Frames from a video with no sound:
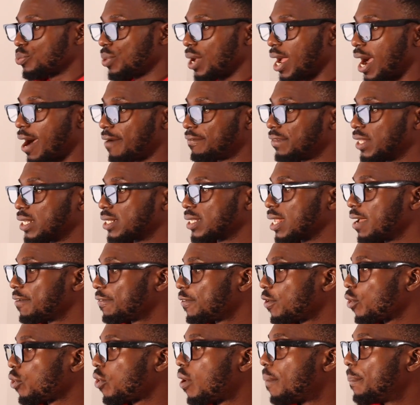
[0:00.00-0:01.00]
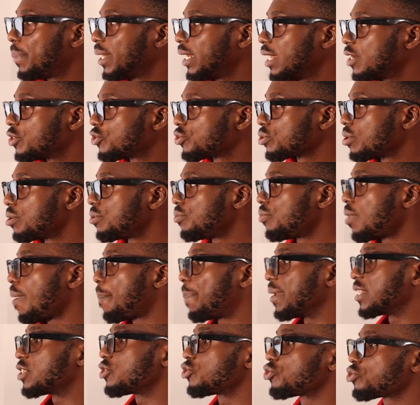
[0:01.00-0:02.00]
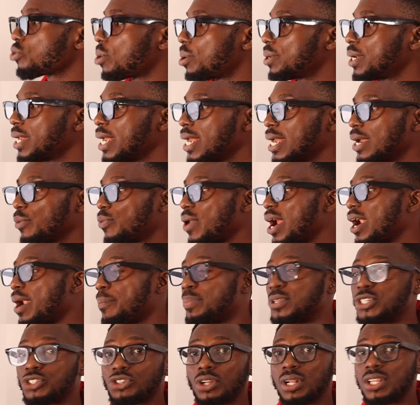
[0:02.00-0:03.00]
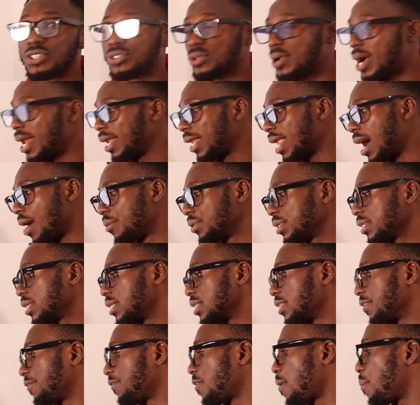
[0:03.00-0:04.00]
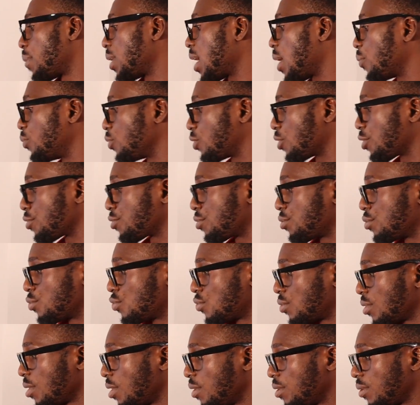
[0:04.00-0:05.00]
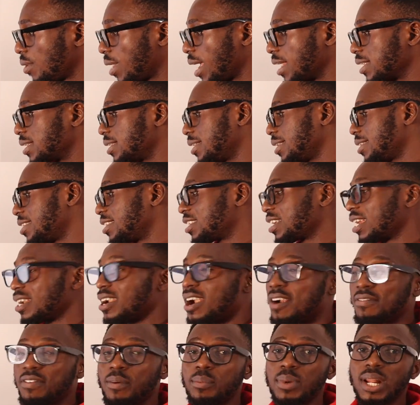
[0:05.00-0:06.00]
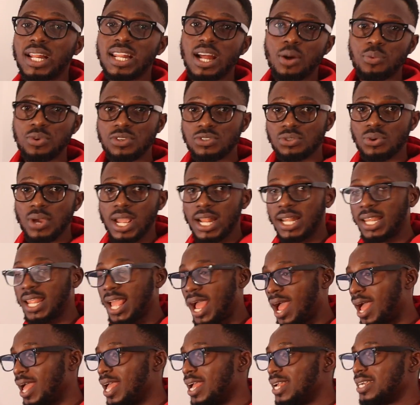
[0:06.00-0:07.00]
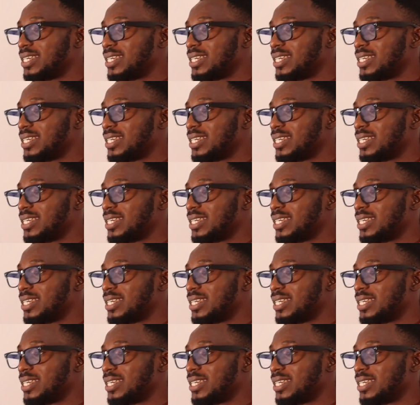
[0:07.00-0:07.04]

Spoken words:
We have this. Then for combination, repetition, where repetition is not allowed, this is the formula we just use. You can see this is the general formula that we saw earlier.